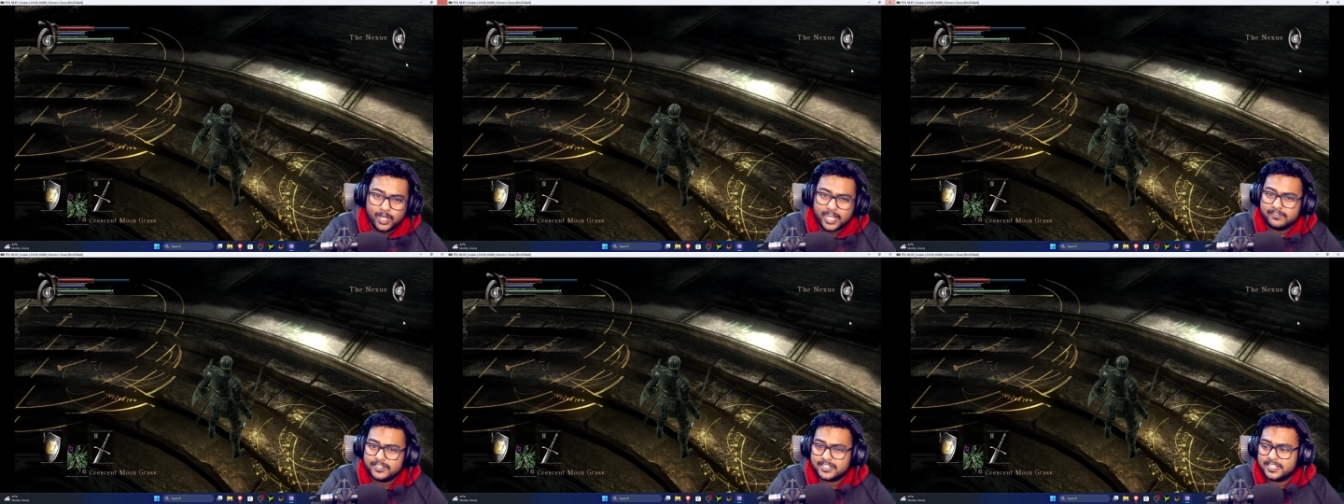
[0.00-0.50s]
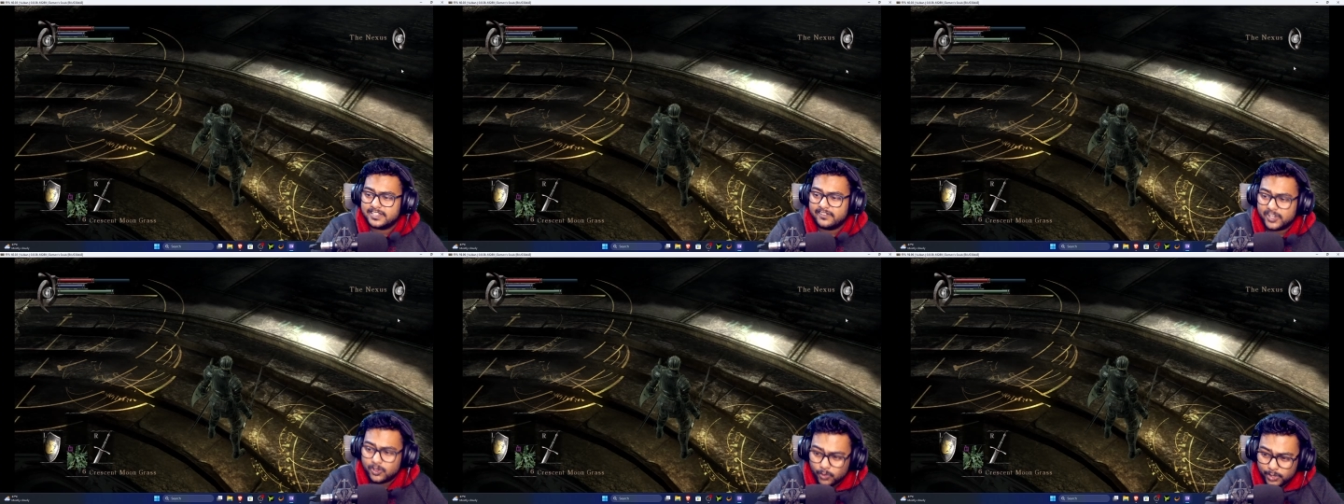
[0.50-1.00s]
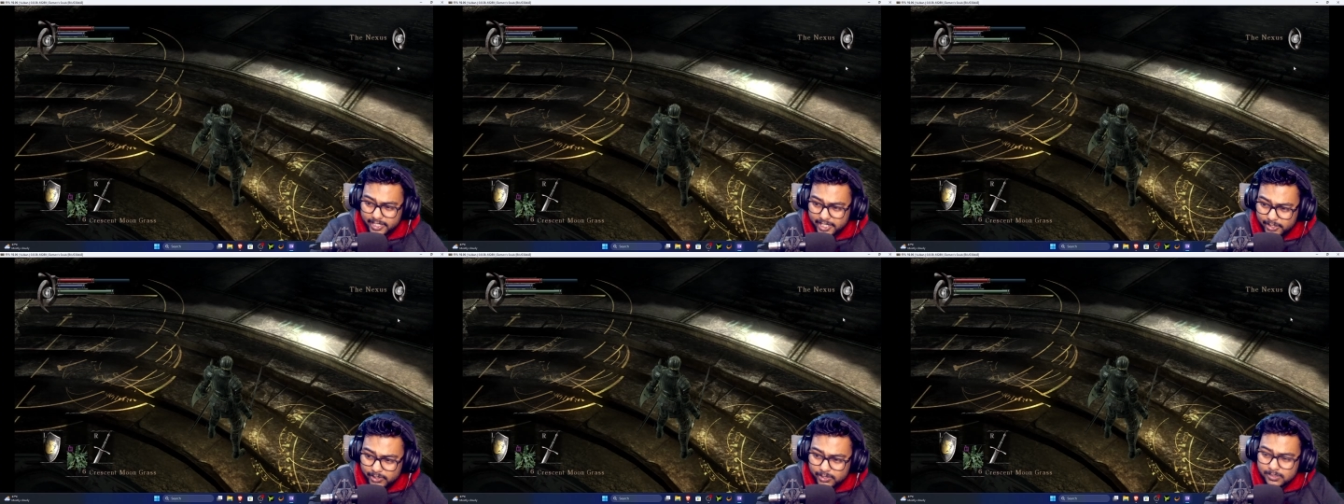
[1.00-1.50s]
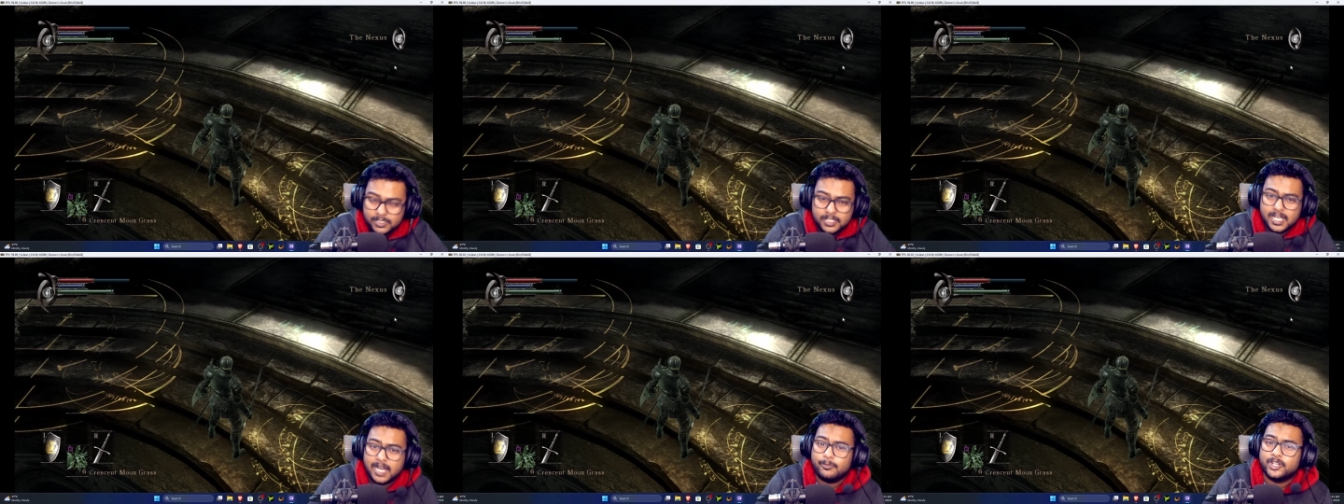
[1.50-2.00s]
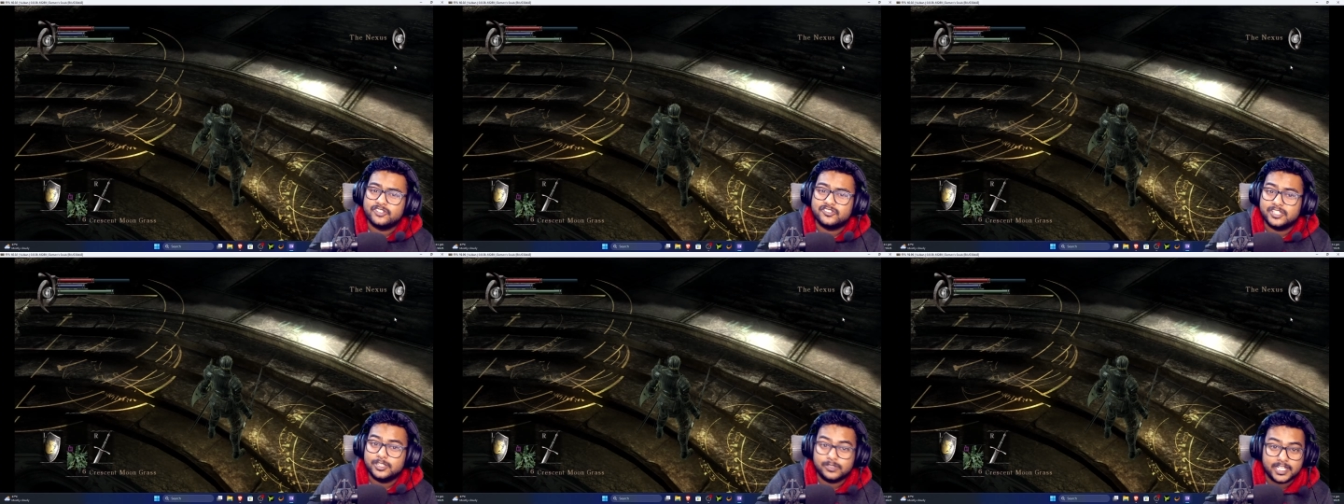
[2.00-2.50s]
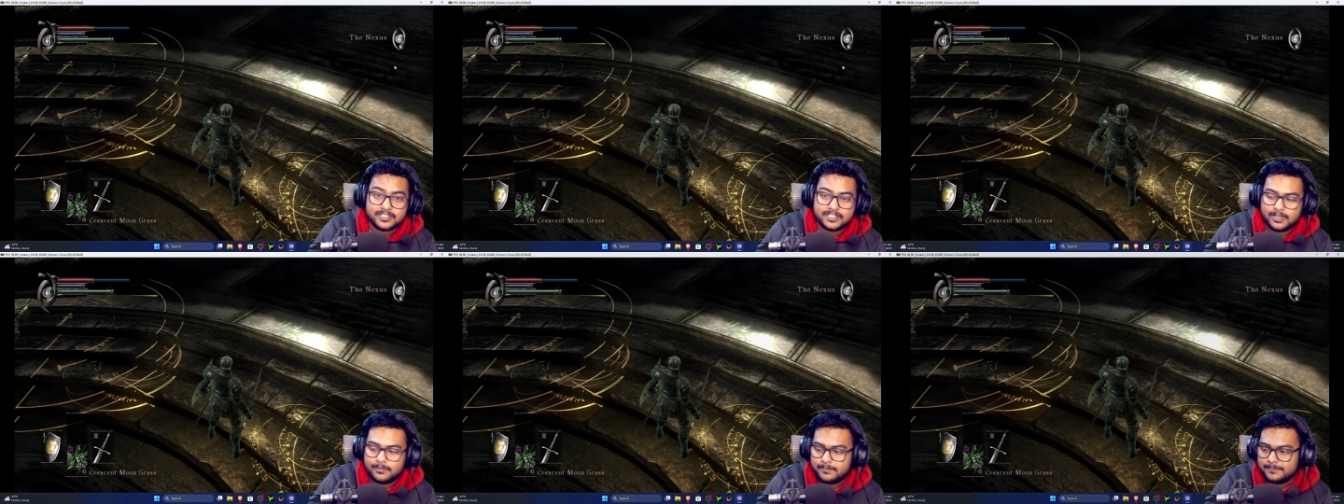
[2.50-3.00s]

Anyways, guys, have a good day to you. I'm gonna see you next time.